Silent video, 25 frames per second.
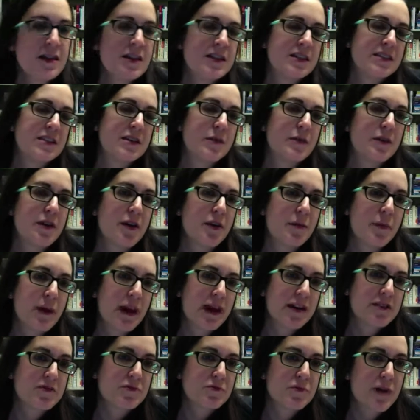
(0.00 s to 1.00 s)
some of your
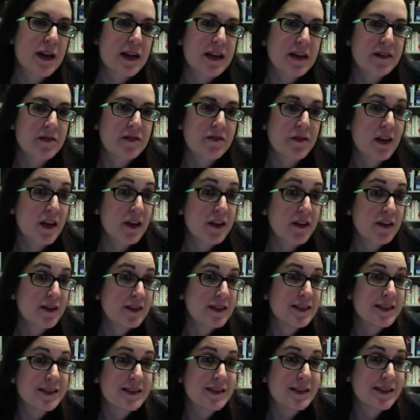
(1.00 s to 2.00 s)
past writing failures
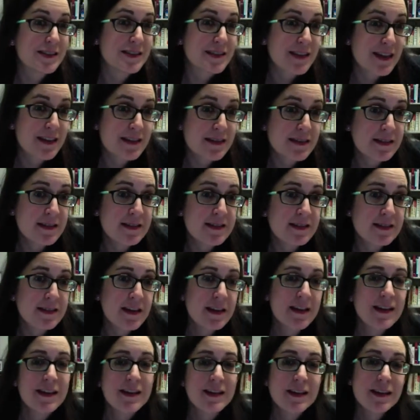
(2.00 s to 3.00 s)
and successes,
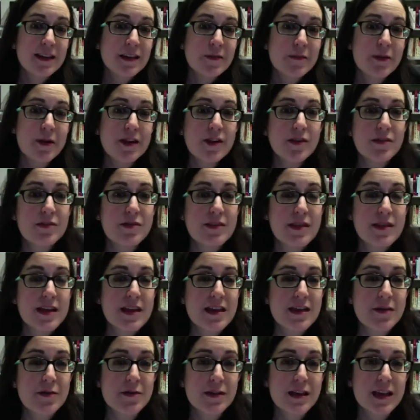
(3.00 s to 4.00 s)
and then what you think
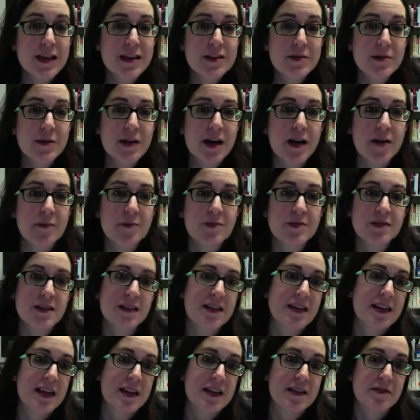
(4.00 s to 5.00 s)
you would like to accomplish at
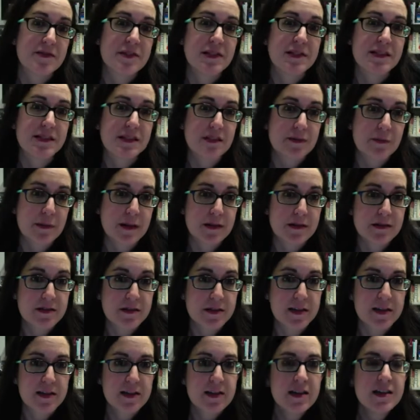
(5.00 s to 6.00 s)
the end of this
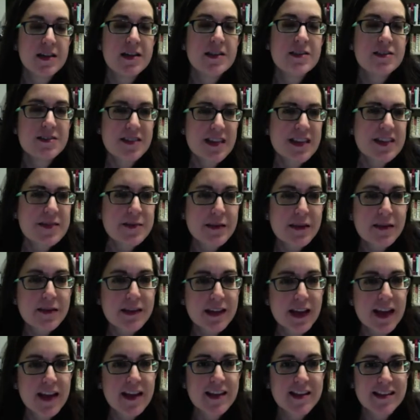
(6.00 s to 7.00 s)
semester. So that's what I
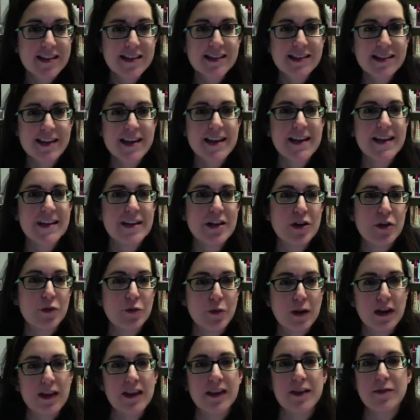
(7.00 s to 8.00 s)
would like to see in your
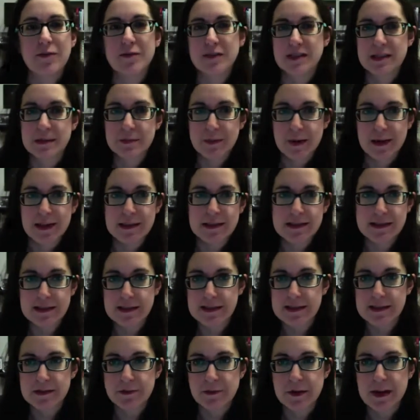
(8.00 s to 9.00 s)
weekly response
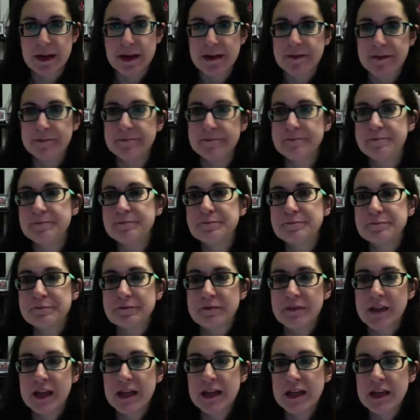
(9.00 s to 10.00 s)
this week.
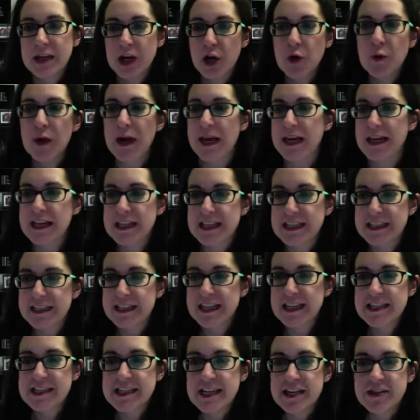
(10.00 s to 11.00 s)
Okay,
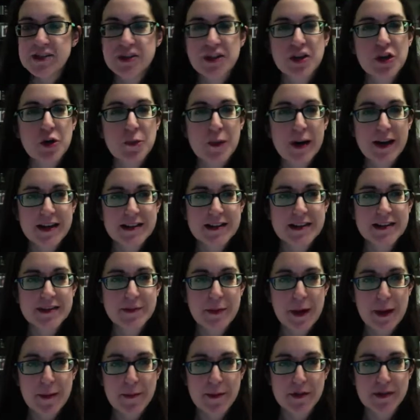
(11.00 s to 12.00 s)
let's actually go back to this
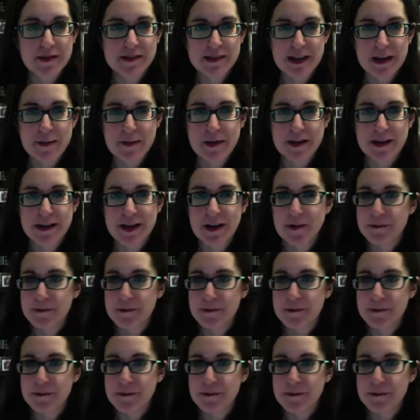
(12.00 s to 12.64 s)
paper assignment